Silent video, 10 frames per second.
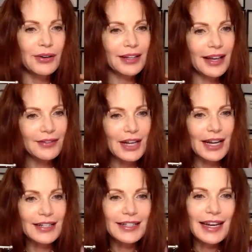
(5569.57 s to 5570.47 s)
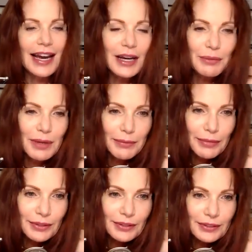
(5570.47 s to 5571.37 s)
in live chat and just say hi to
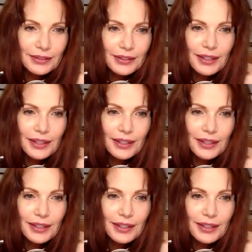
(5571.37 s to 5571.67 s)
people. Okay.